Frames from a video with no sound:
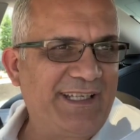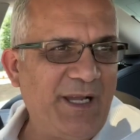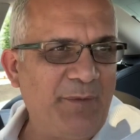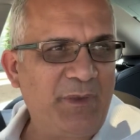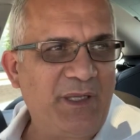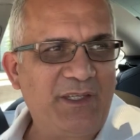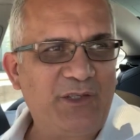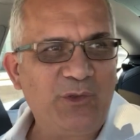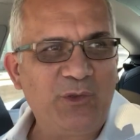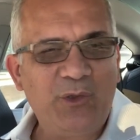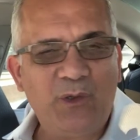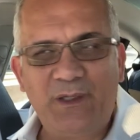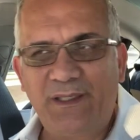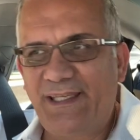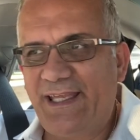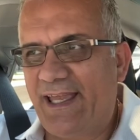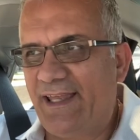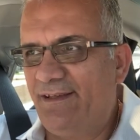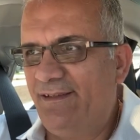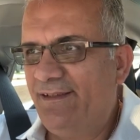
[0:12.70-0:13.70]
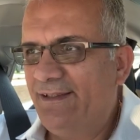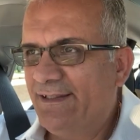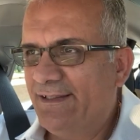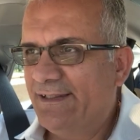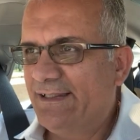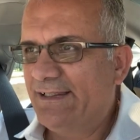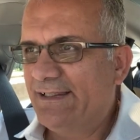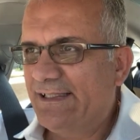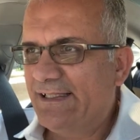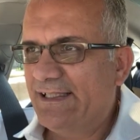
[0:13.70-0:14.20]
coming to you again
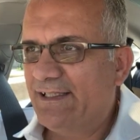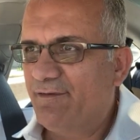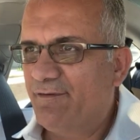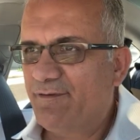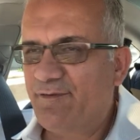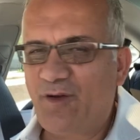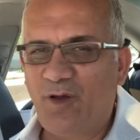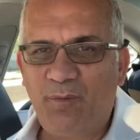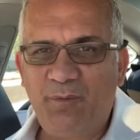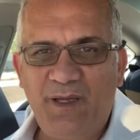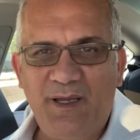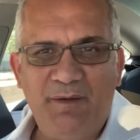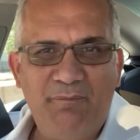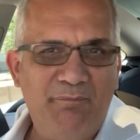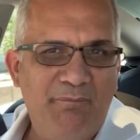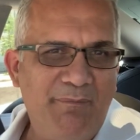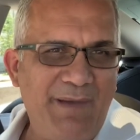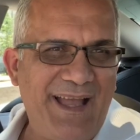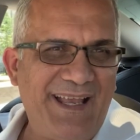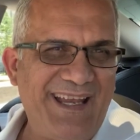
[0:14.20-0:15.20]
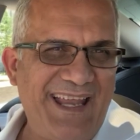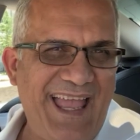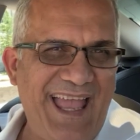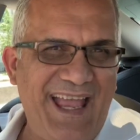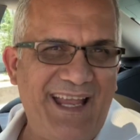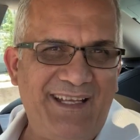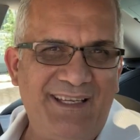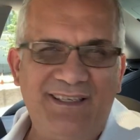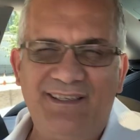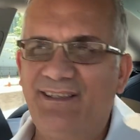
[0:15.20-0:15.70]
from
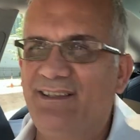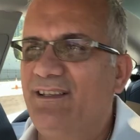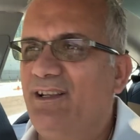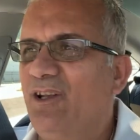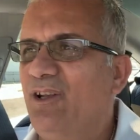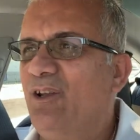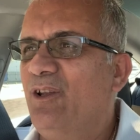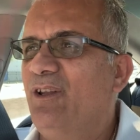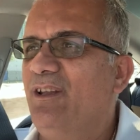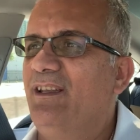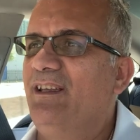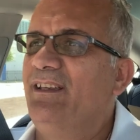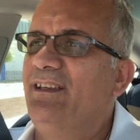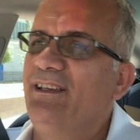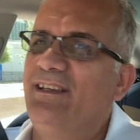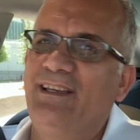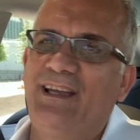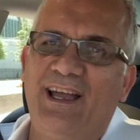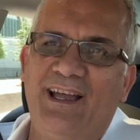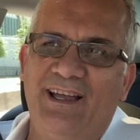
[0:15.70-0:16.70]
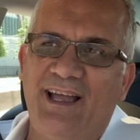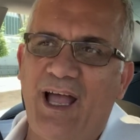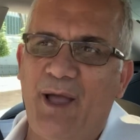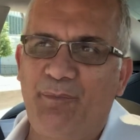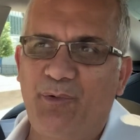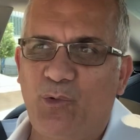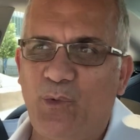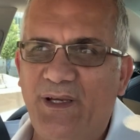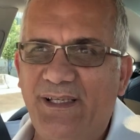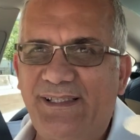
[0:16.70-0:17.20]
Manhattan,
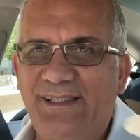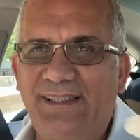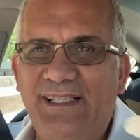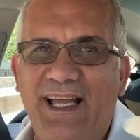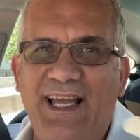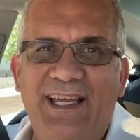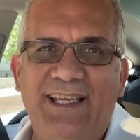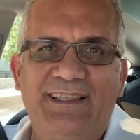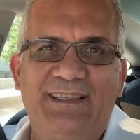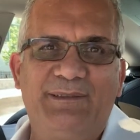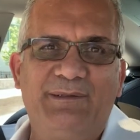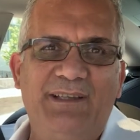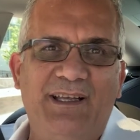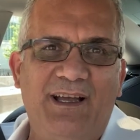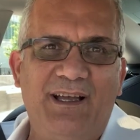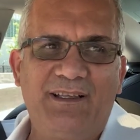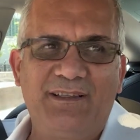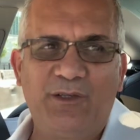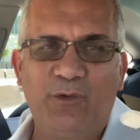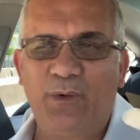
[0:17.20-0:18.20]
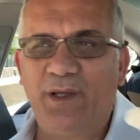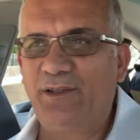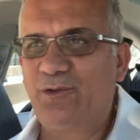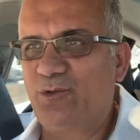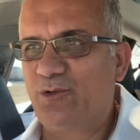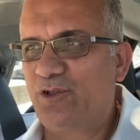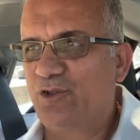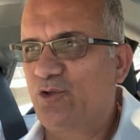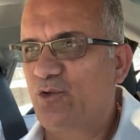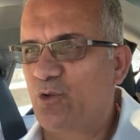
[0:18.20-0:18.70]
Upper West Side, on the way
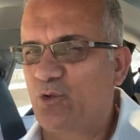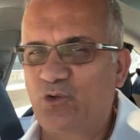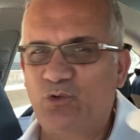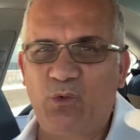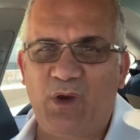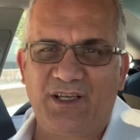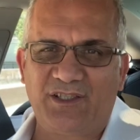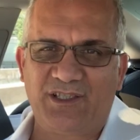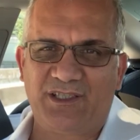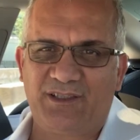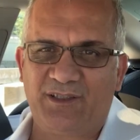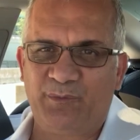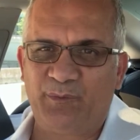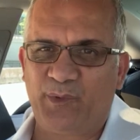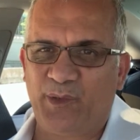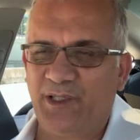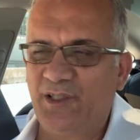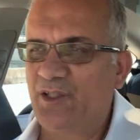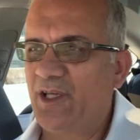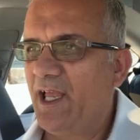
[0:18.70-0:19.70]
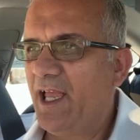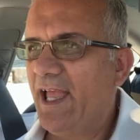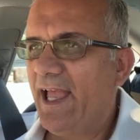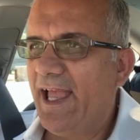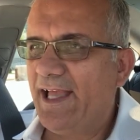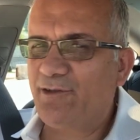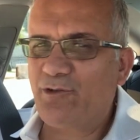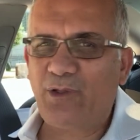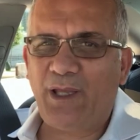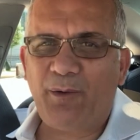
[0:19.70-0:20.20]
to the George Washington Bridge.
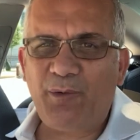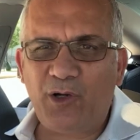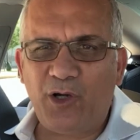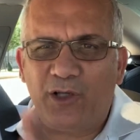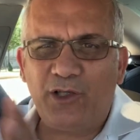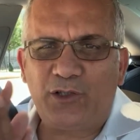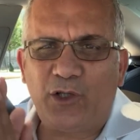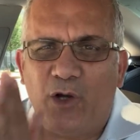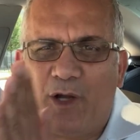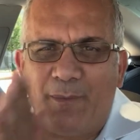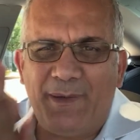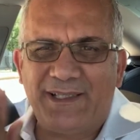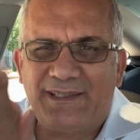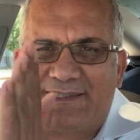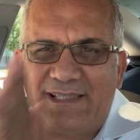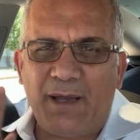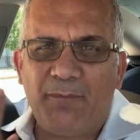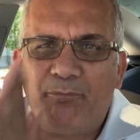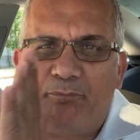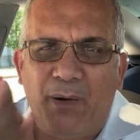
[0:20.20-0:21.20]
And today we're going to talk about some